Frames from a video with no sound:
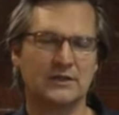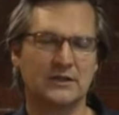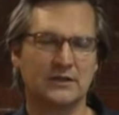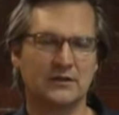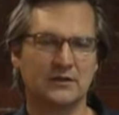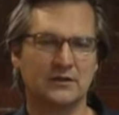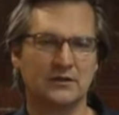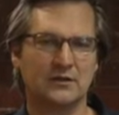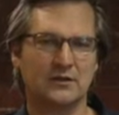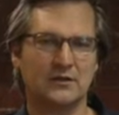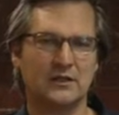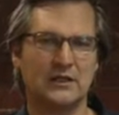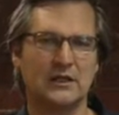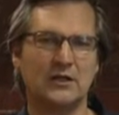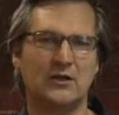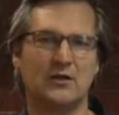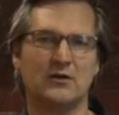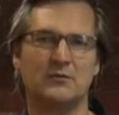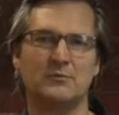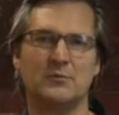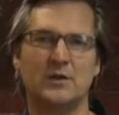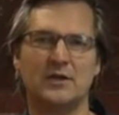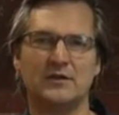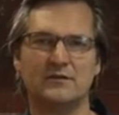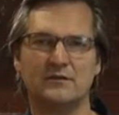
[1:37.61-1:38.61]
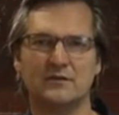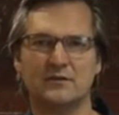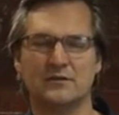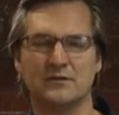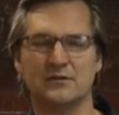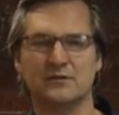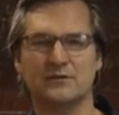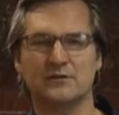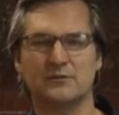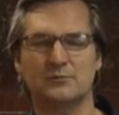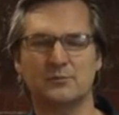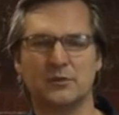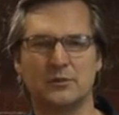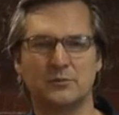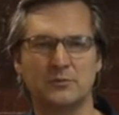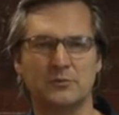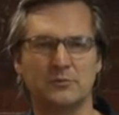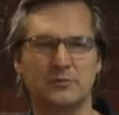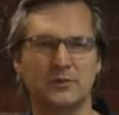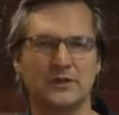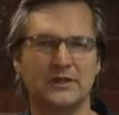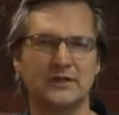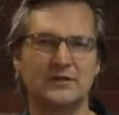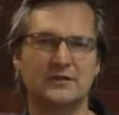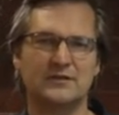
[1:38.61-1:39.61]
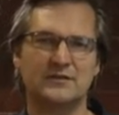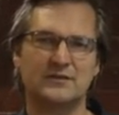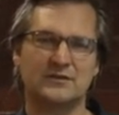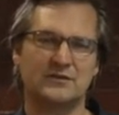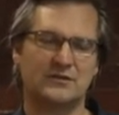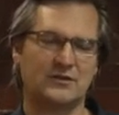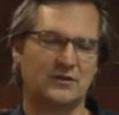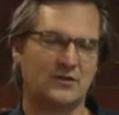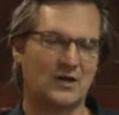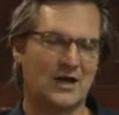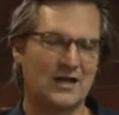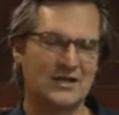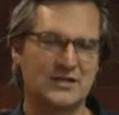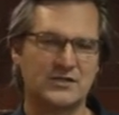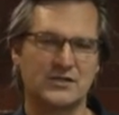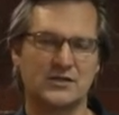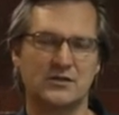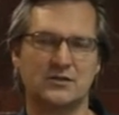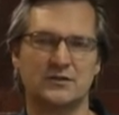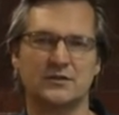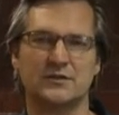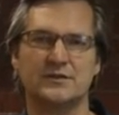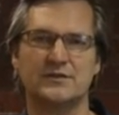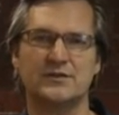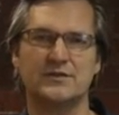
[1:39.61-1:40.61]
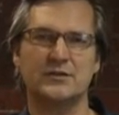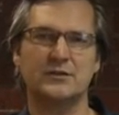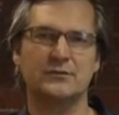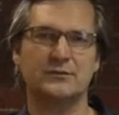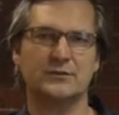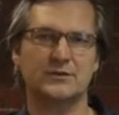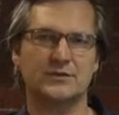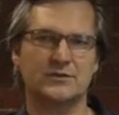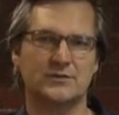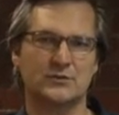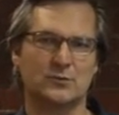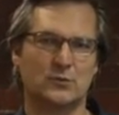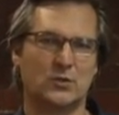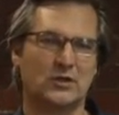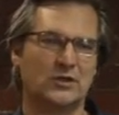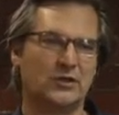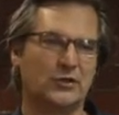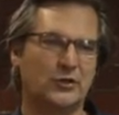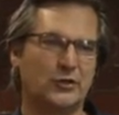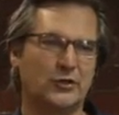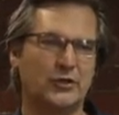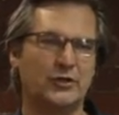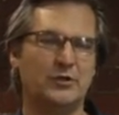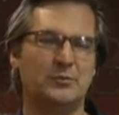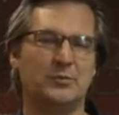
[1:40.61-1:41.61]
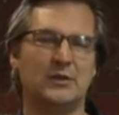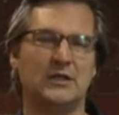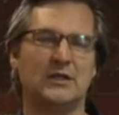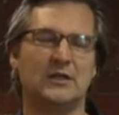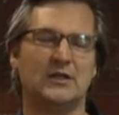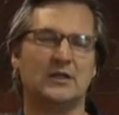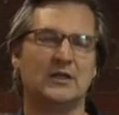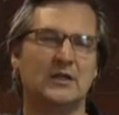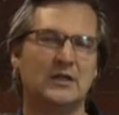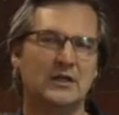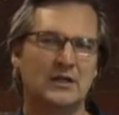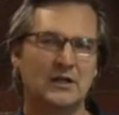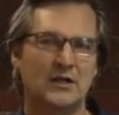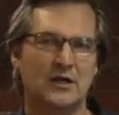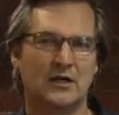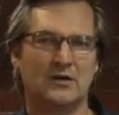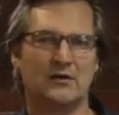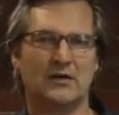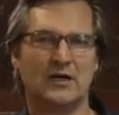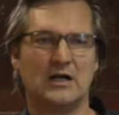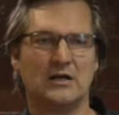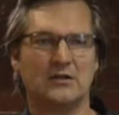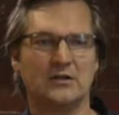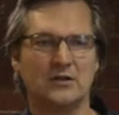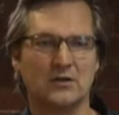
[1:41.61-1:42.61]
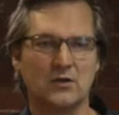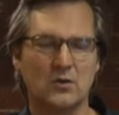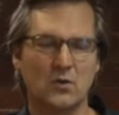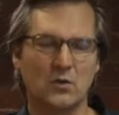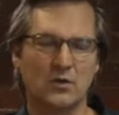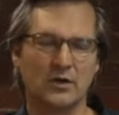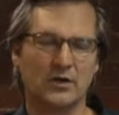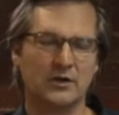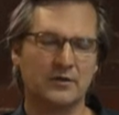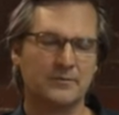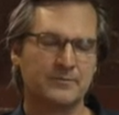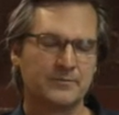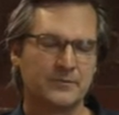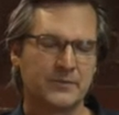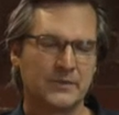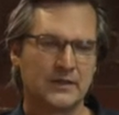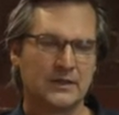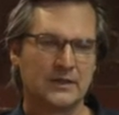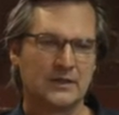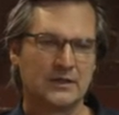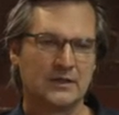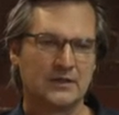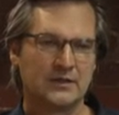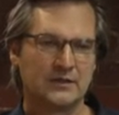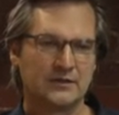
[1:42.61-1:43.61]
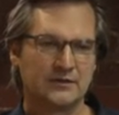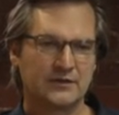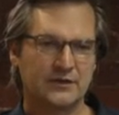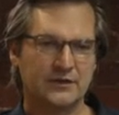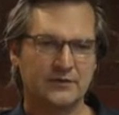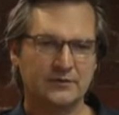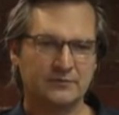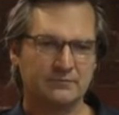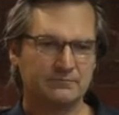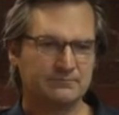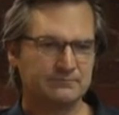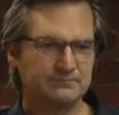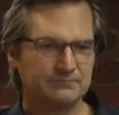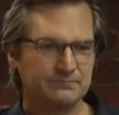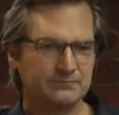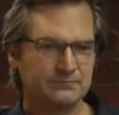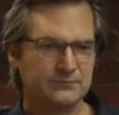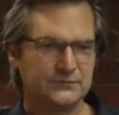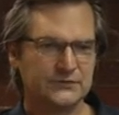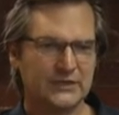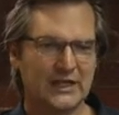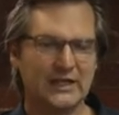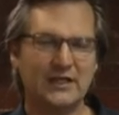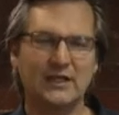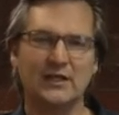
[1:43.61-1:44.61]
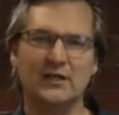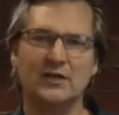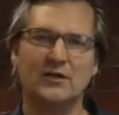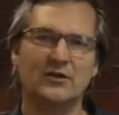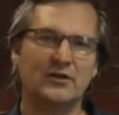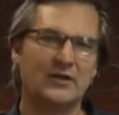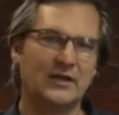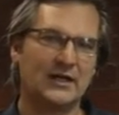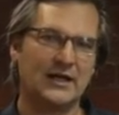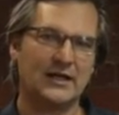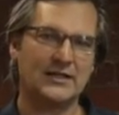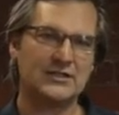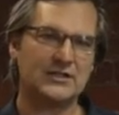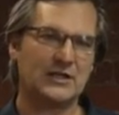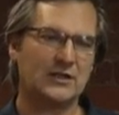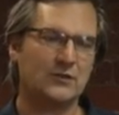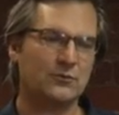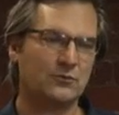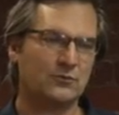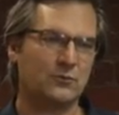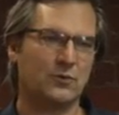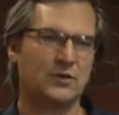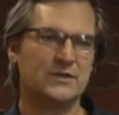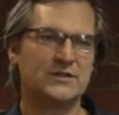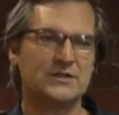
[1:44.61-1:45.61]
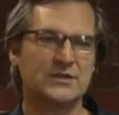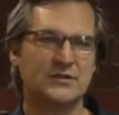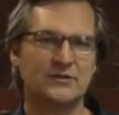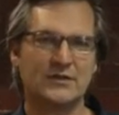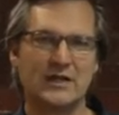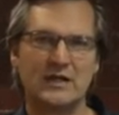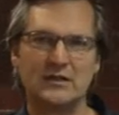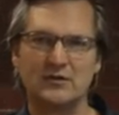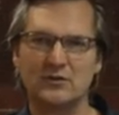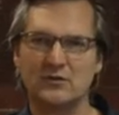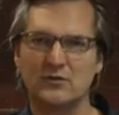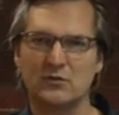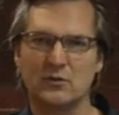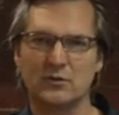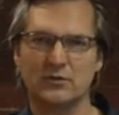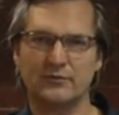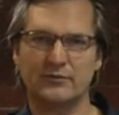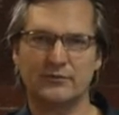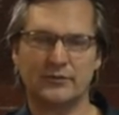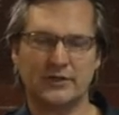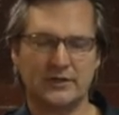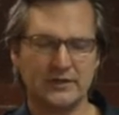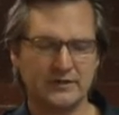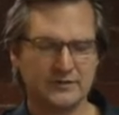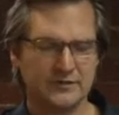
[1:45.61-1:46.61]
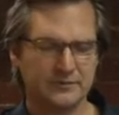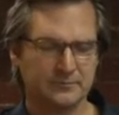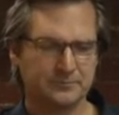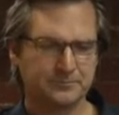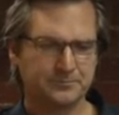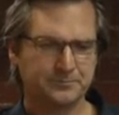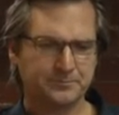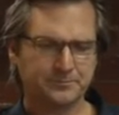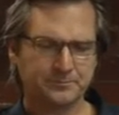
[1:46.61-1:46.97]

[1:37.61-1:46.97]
I think Elon Musk is probably scratching on the surface to what could be around the corner. So taking a look at Agile, what's around the corner for us?